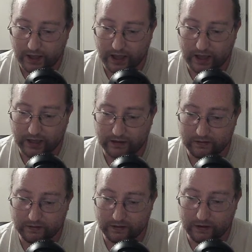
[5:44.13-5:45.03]

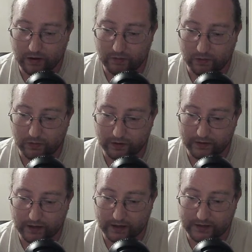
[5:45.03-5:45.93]
and no more
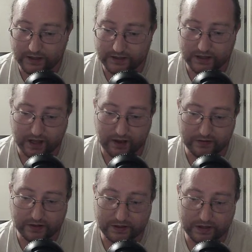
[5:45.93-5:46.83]
than a dozen
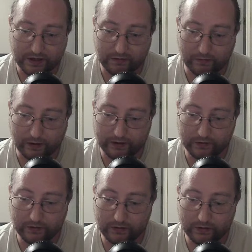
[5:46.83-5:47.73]
houses in what
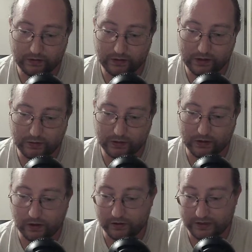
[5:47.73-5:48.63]
you would
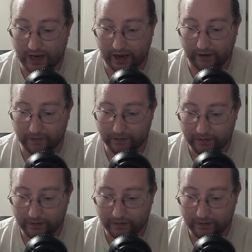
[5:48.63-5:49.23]
call town.